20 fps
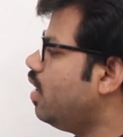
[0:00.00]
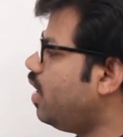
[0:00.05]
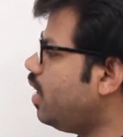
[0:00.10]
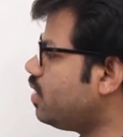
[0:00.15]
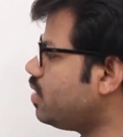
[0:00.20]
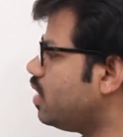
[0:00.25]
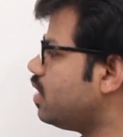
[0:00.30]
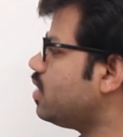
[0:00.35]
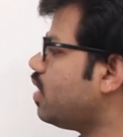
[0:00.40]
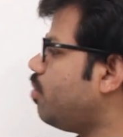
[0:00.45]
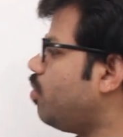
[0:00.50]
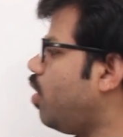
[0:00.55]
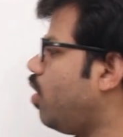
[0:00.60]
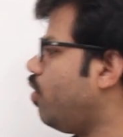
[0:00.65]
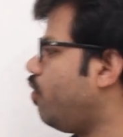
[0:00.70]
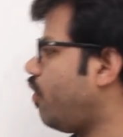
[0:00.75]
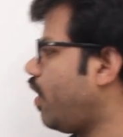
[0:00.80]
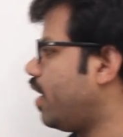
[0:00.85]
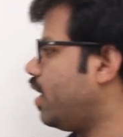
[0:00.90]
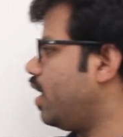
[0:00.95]
Let's say
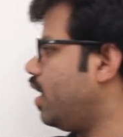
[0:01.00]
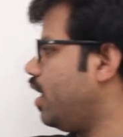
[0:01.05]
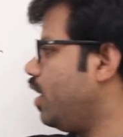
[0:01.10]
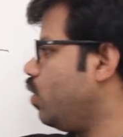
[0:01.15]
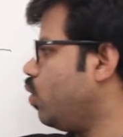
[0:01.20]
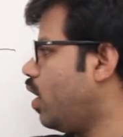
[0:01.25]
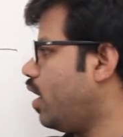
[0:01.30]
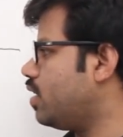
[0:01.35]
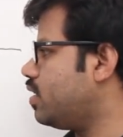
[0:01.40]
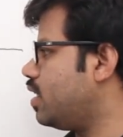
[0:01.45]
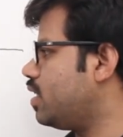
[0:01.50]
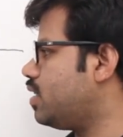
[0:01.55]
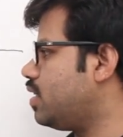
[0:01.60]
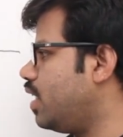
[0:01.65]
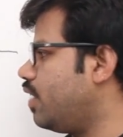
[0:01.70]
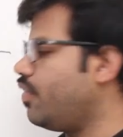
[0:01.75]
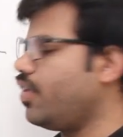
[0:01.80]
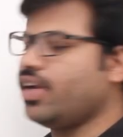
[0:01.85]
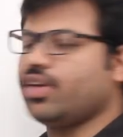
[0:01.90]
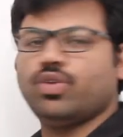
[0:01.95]
somehow finally you
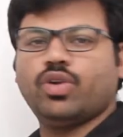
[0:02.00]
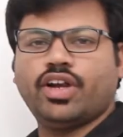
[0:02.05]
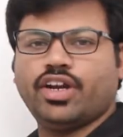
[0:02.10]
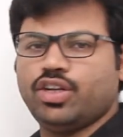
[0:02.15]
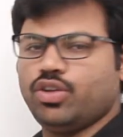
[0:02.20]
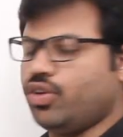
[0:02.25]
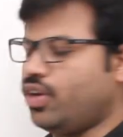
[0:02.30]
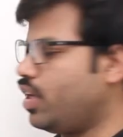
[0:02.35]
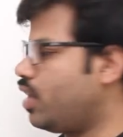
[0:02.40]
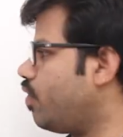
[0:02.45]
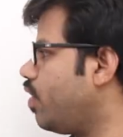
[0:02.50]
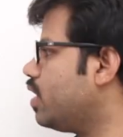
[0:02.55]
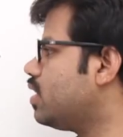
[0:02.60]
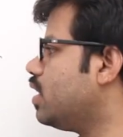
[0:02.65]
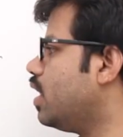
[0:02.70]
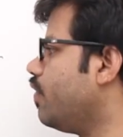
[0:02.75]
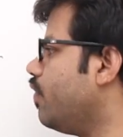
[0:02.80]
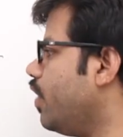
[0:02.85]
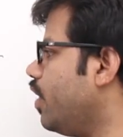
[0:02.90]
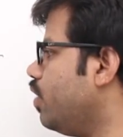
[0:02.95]
adjusted Venu and you
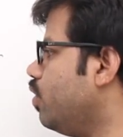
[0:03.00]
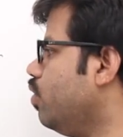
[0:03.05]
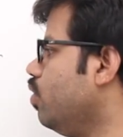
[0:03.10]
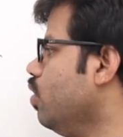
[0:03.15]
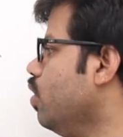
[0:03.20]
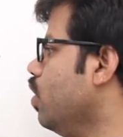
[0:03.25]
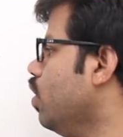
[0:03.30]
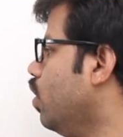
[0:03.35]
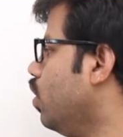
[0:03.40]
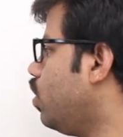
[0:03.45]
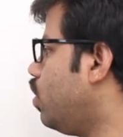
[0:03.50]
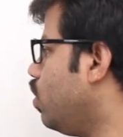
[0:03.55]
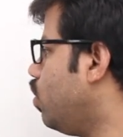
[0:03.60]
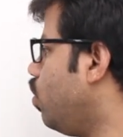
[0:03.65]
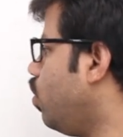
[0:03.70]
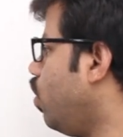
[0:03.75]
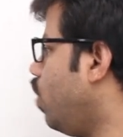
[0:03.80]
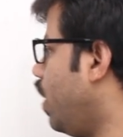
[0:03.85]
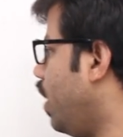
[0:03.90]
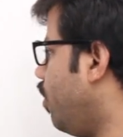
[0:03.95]
requested Venu
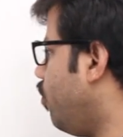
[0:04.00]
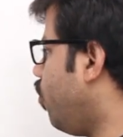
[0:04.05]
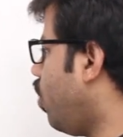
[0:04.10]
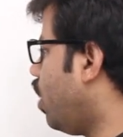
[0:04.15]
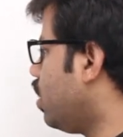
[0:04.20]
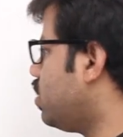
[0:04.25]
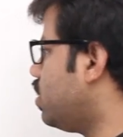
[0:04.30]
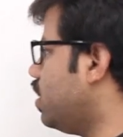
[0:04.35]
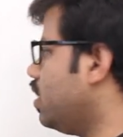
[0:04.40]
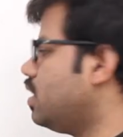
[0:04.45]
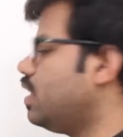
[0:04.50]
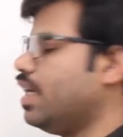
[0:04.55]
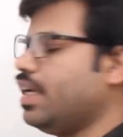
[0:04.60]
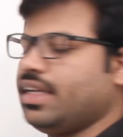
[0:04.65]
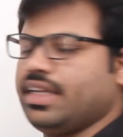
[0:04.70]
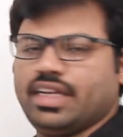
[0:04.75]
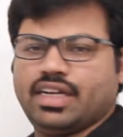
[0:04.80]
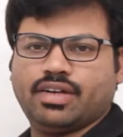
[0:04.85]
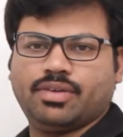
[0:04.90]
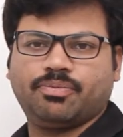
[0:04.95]
to watch this
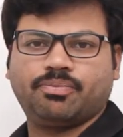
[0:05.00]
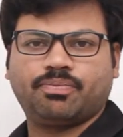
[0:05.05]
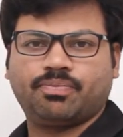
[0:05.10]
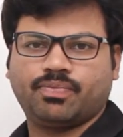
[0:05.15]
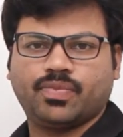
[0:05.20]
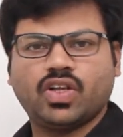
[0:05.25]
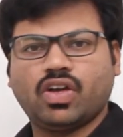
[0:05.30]
area.